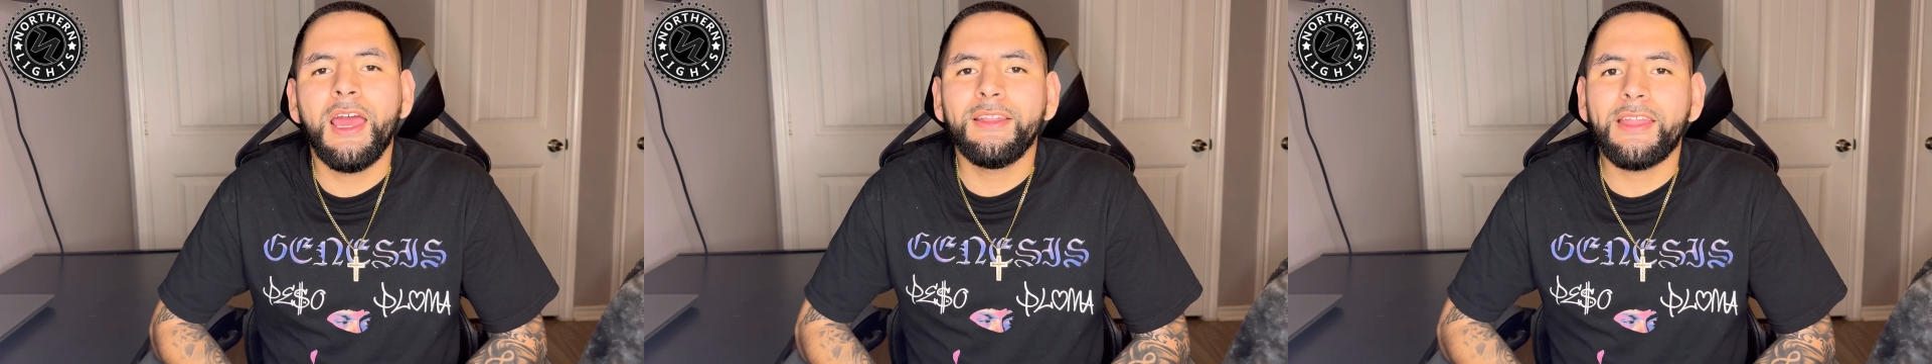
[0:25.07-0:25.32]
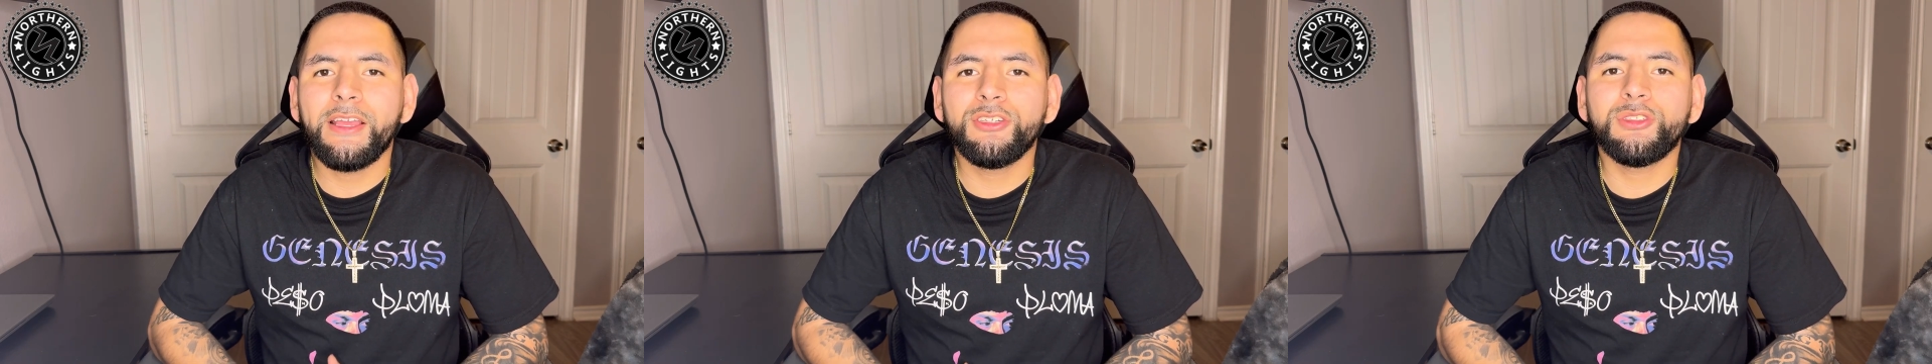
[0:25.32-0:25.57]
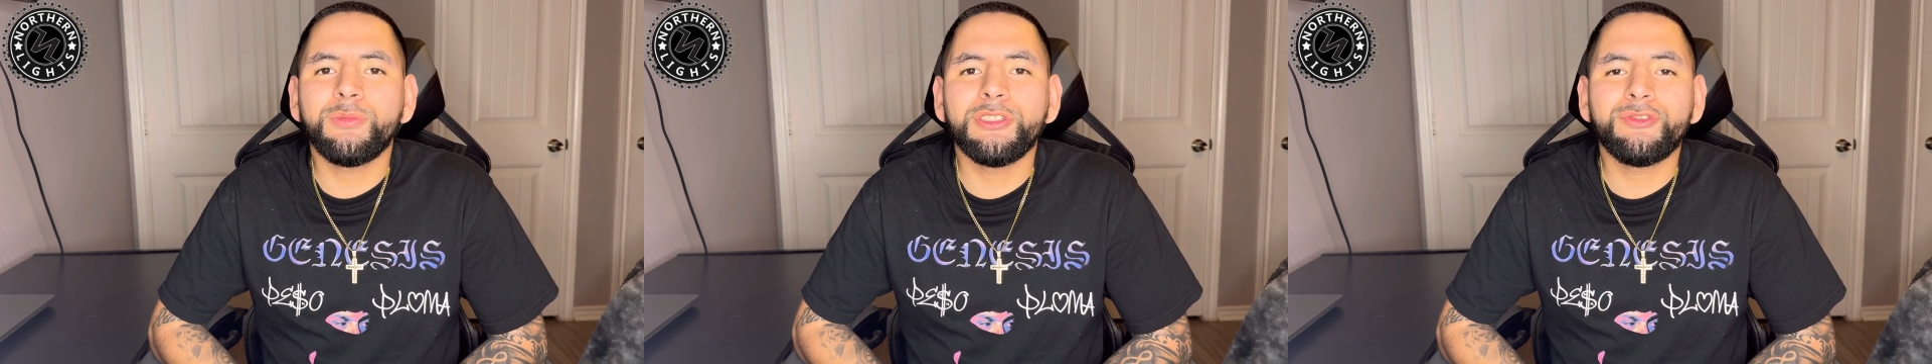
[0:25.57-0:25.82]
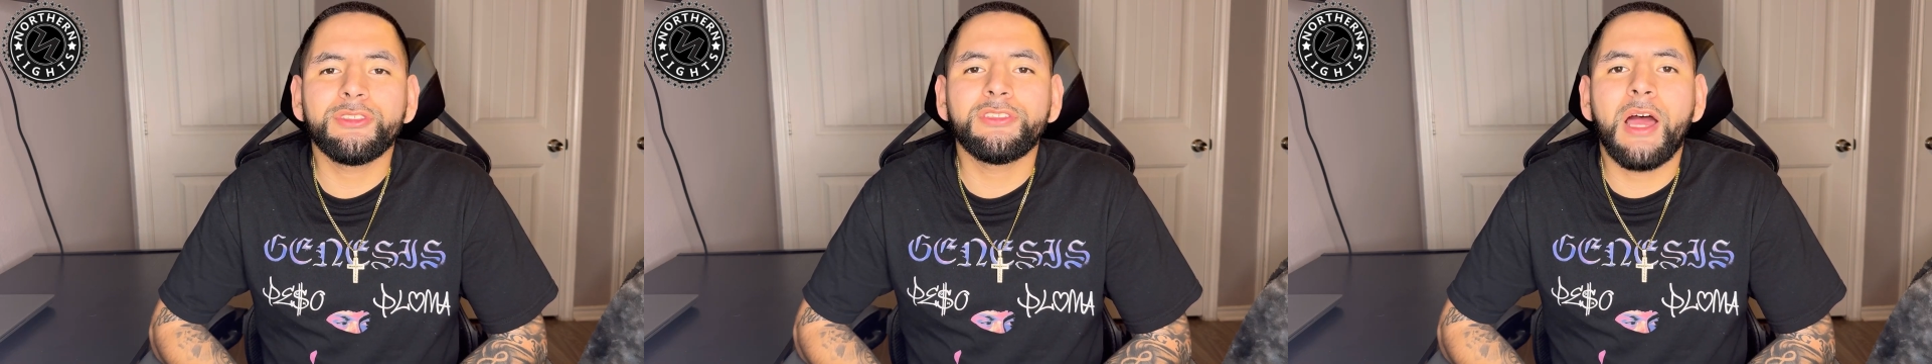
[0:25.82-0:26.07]
Thank you so much
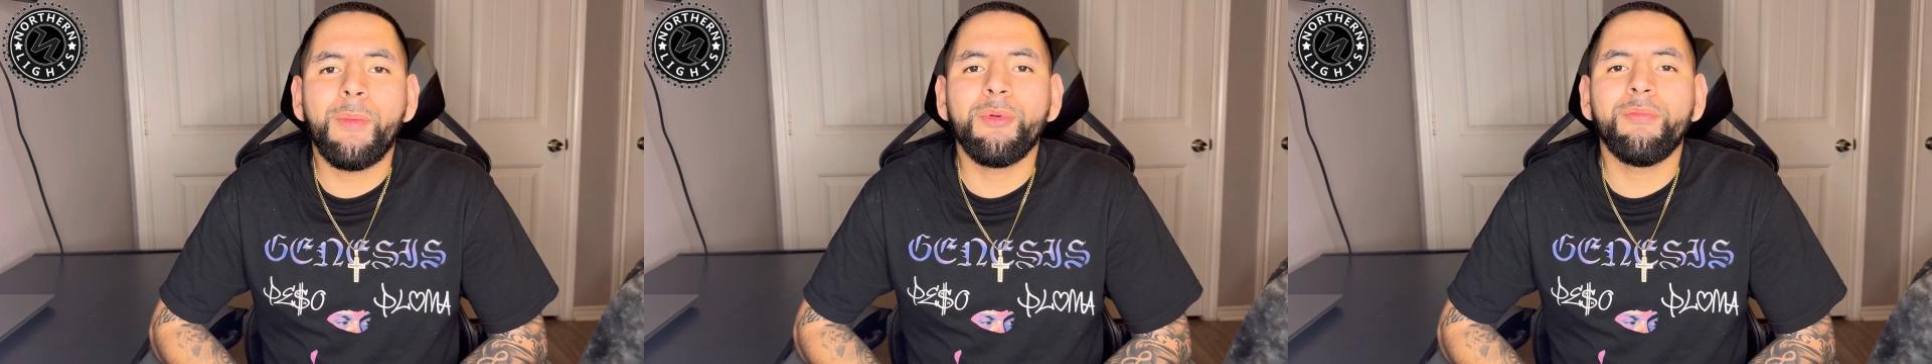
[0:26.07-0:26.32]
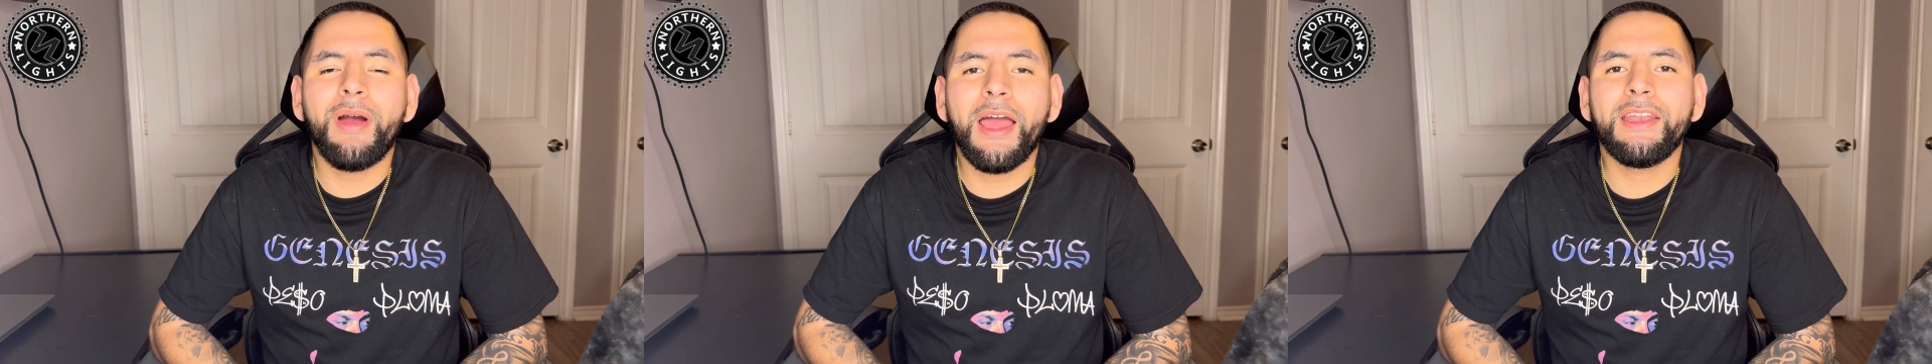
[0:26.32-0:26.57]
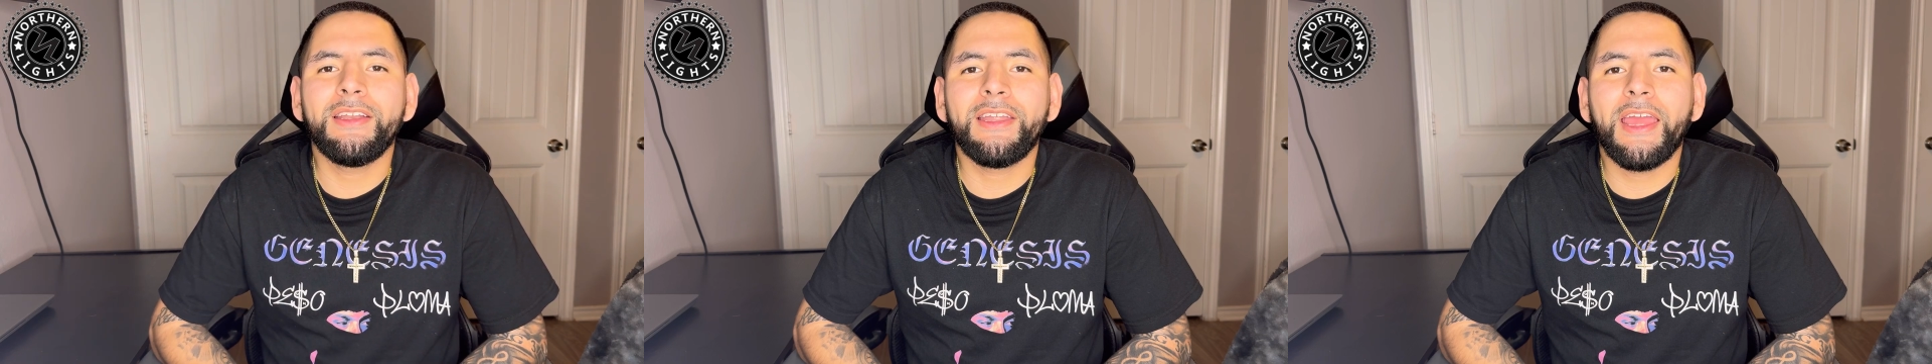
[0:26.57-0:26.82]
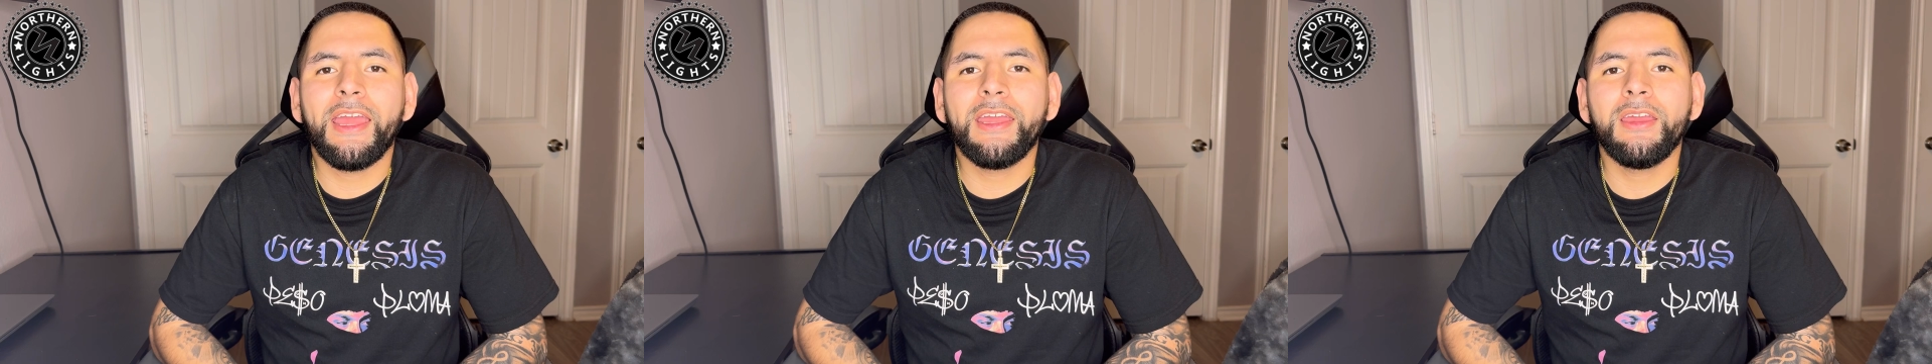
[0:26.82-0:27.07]
for stopping by
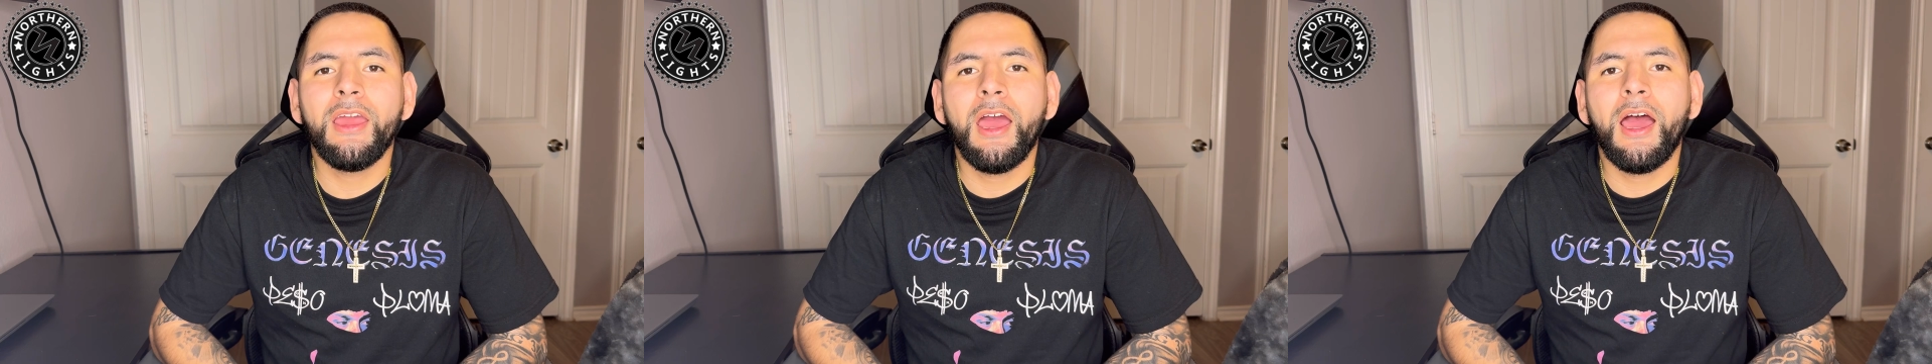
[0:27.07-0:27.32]
today.